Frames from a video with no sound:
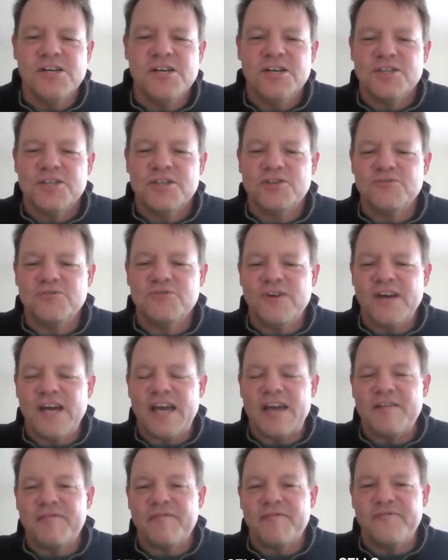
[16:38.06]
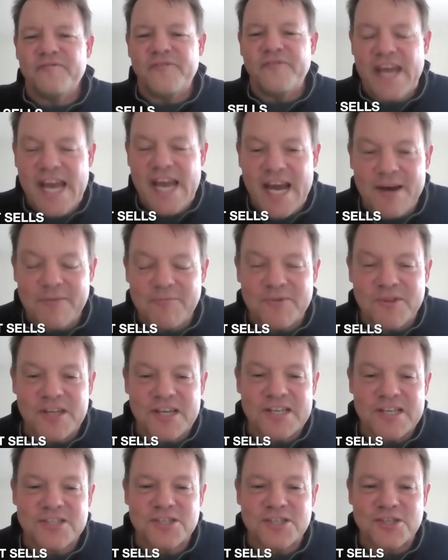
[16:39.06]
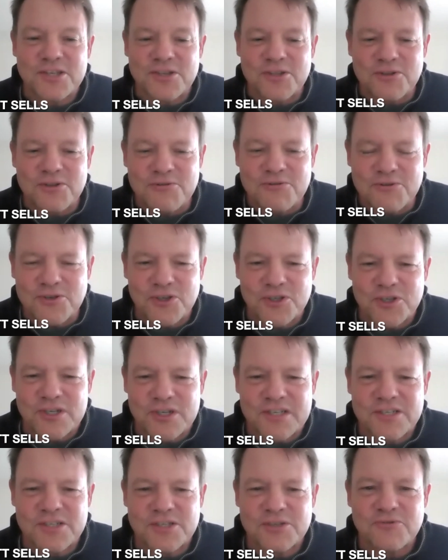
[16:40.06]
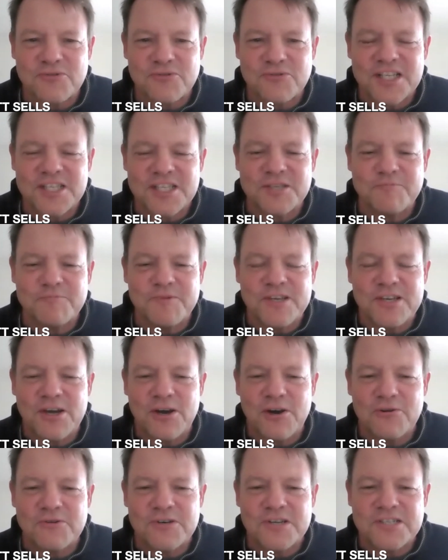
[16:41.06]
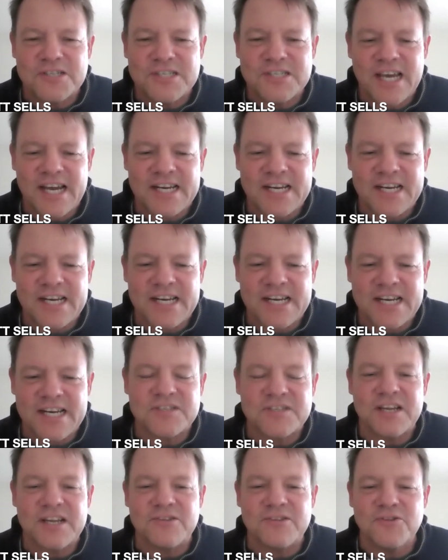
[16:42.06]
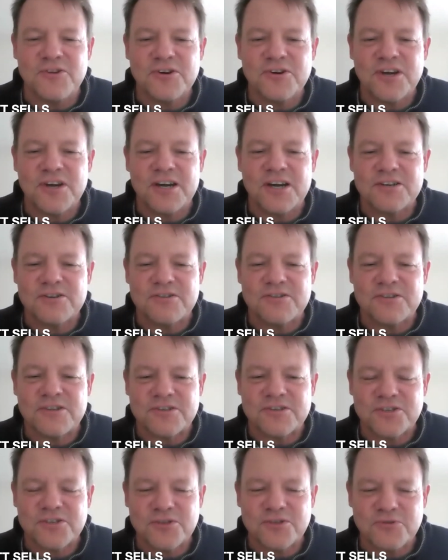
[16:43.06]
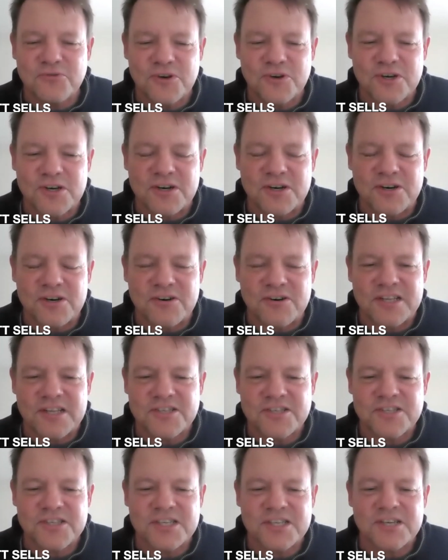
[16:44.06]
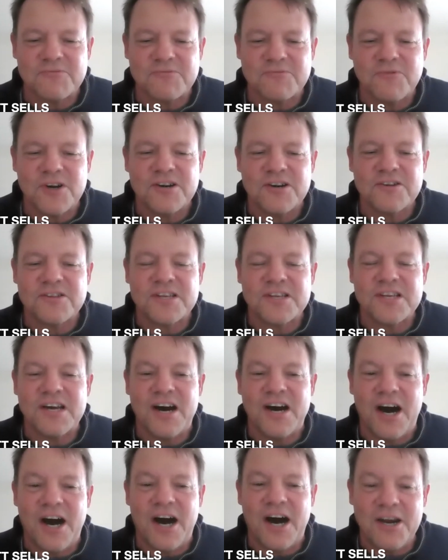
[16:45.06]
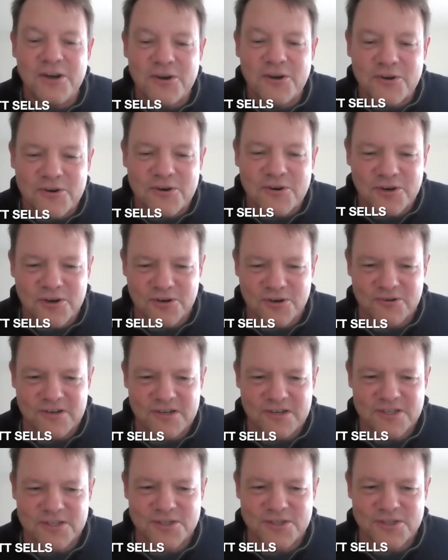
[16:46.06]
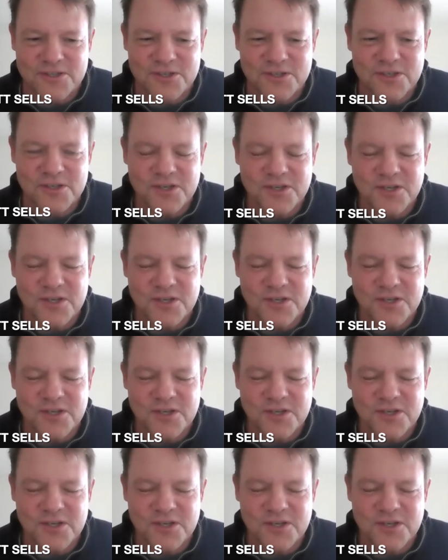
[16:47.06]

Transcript: to a family solution to let's be co-detectives and look under the soil and see what are the undercurrents